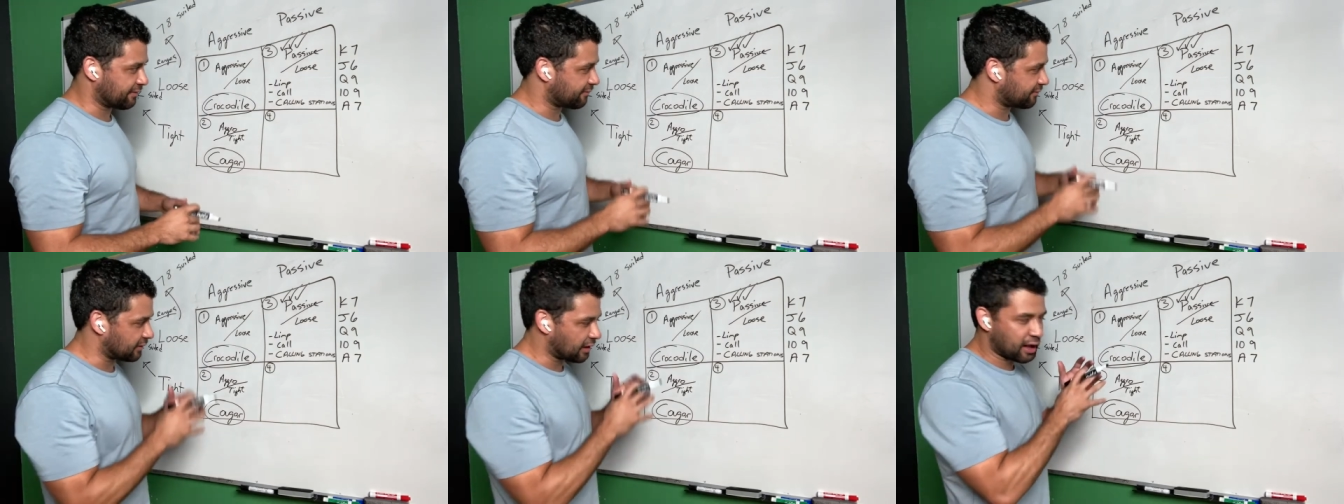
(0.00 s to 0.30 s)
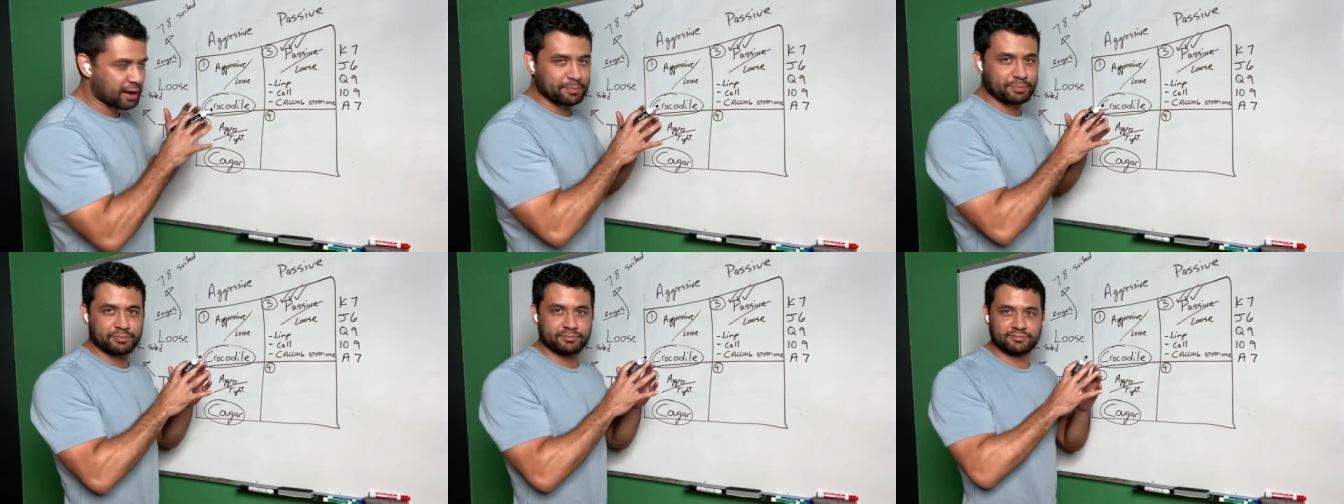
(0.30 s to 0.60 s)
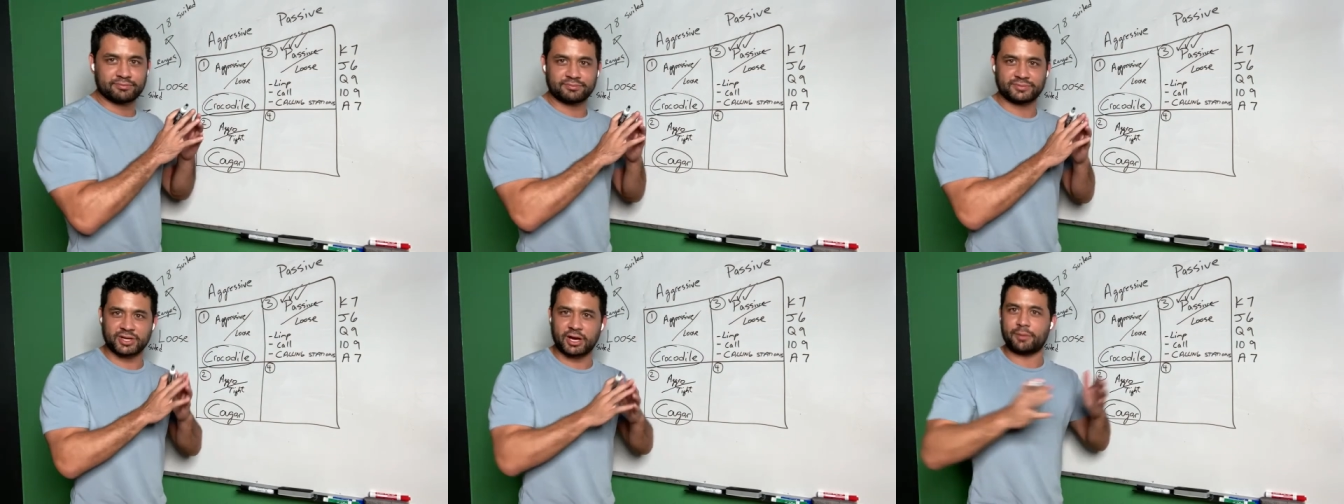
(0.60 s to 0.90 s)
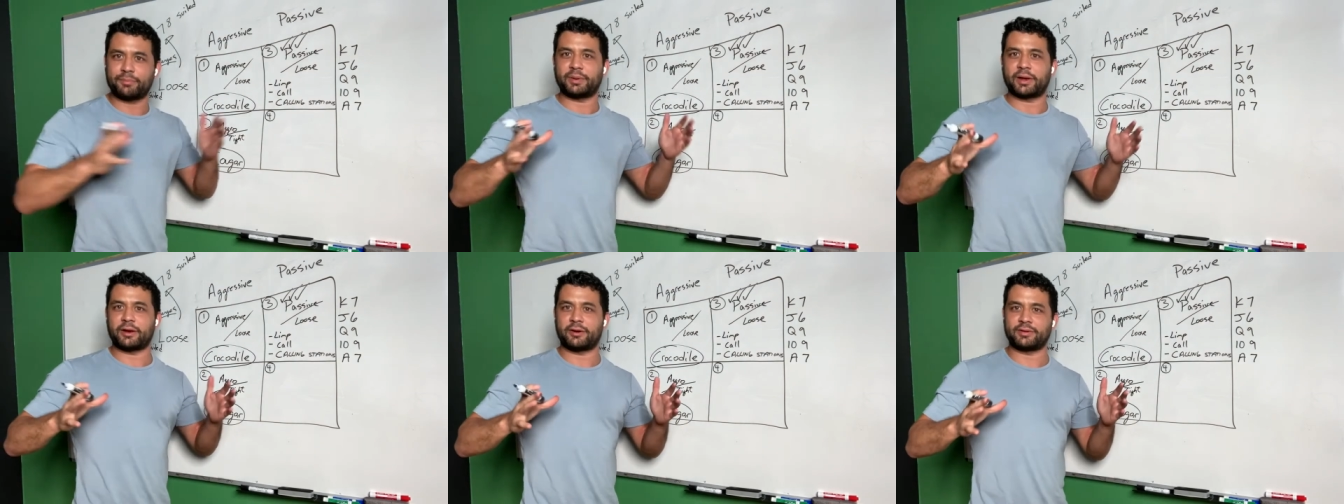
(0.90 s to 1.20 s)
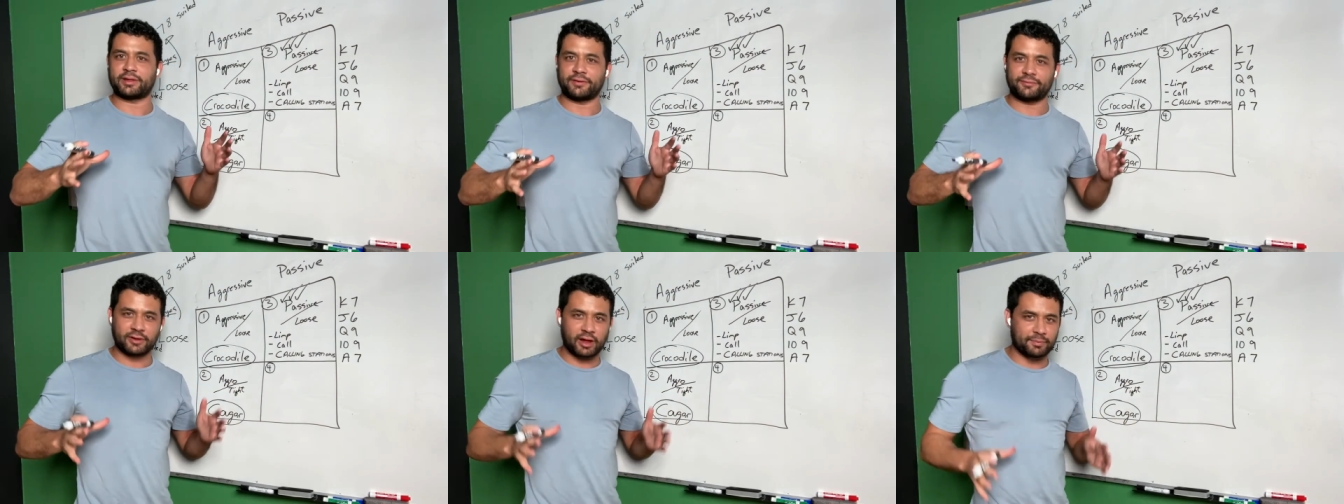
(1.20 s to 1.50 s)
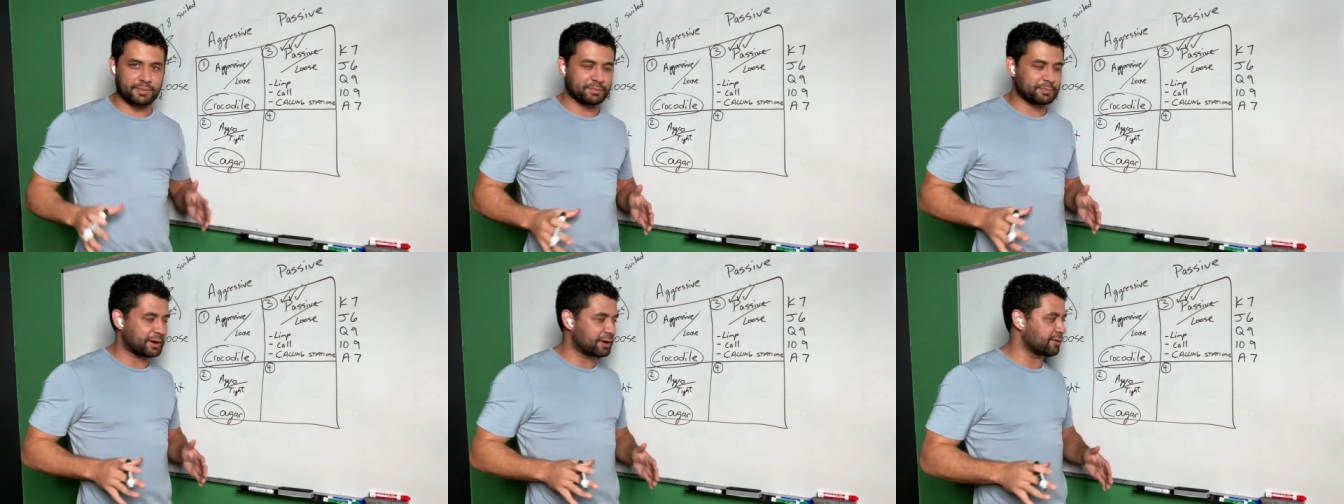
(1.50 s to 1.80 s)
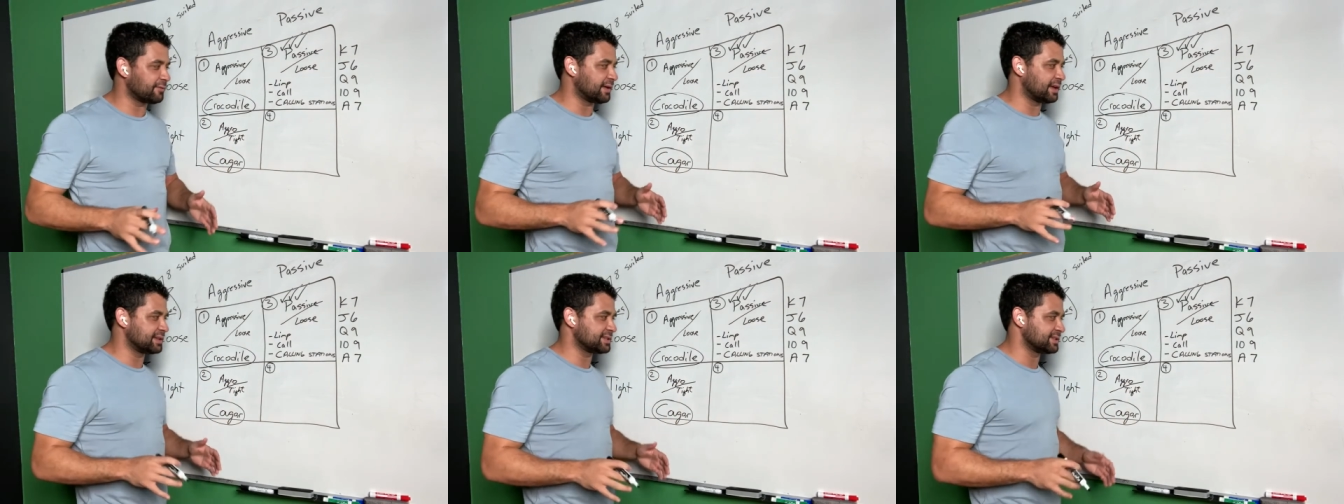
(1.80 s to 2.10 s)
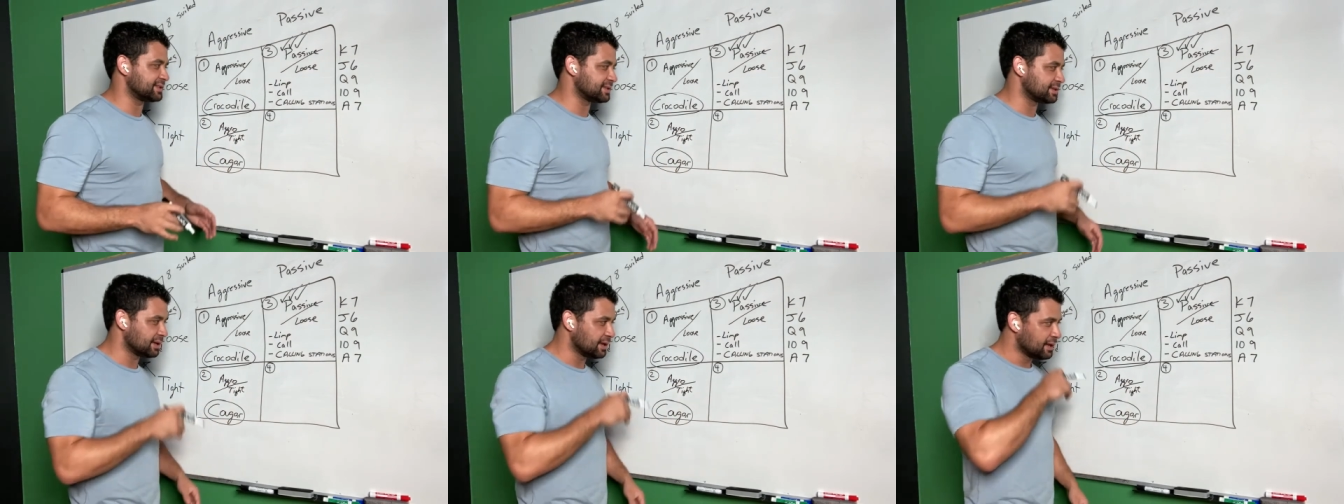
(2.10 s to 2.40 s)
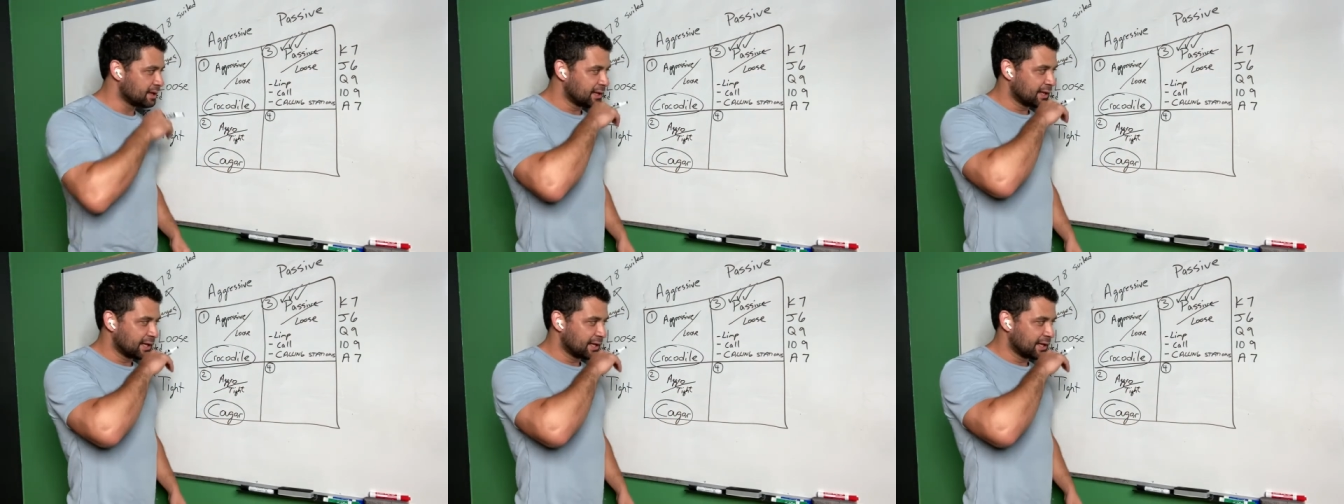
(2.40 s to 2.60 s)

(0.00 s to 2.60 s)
flop top pair. They flop a pair of aces.